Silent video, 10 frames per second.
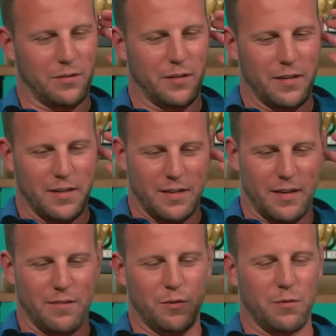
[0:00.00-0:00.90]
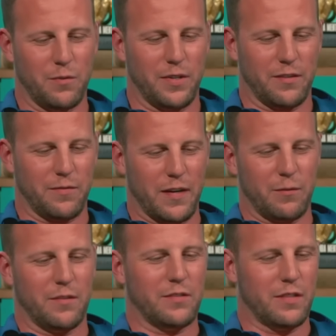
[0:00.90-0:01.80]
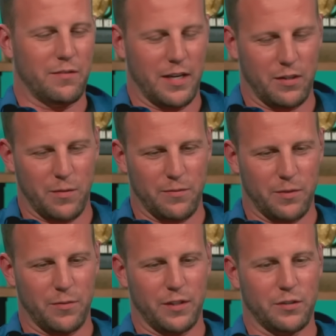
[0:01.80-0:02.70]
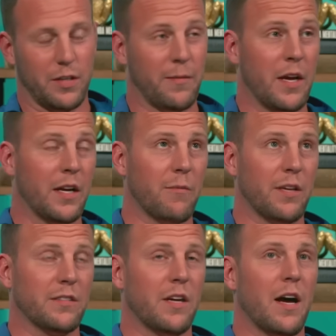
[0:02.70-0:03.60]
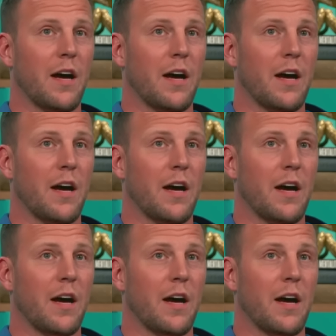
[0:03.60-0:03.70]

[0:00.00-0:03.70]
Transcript: So if you want to pick a fight with Stephen A., you might be in pretty good shape. A couple things.